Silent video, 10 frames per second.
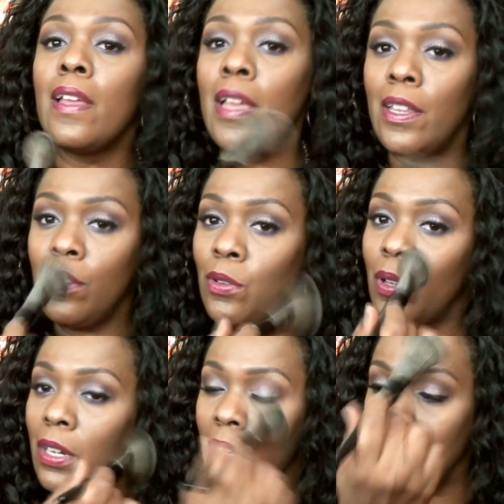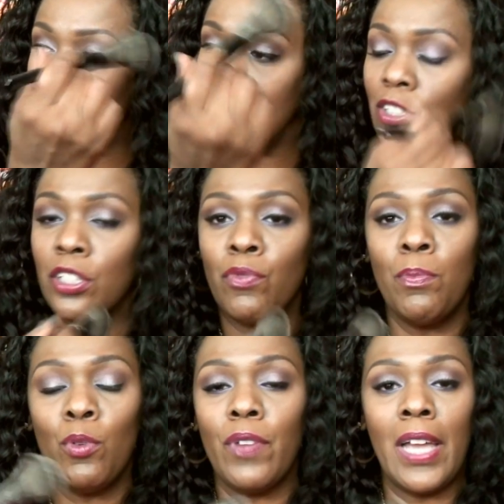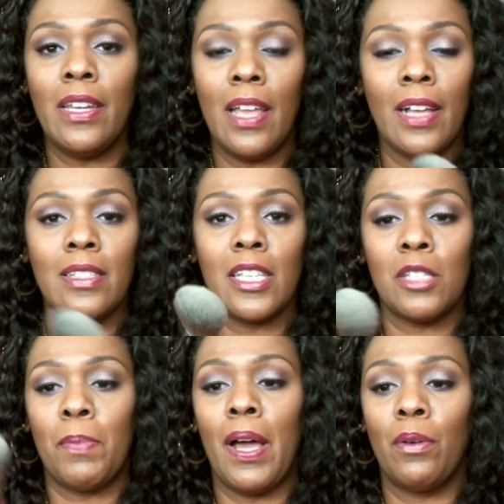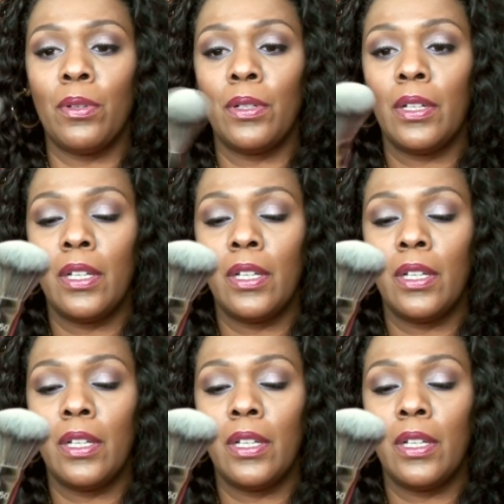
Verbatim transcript: and you can easily just remove any excess powder,